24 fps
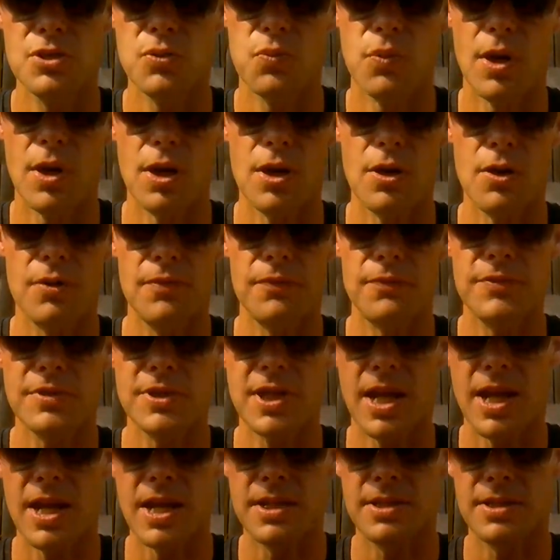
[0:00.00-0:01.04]
12
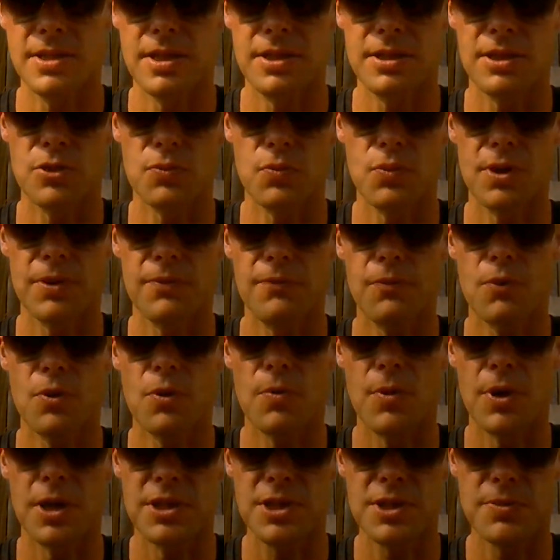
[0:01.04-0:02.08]
to 18 to 24
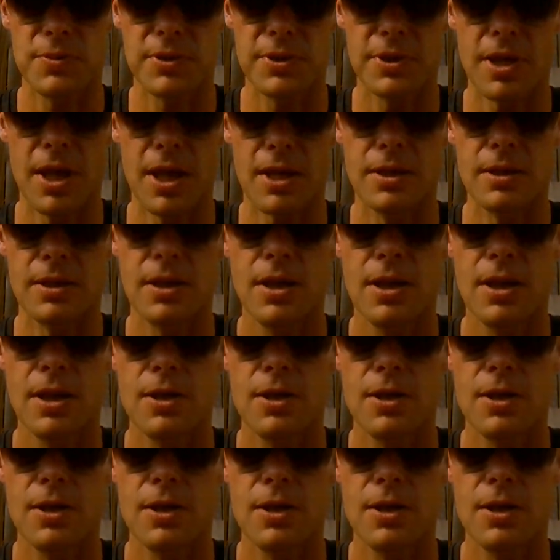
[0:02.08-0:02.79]
months, but then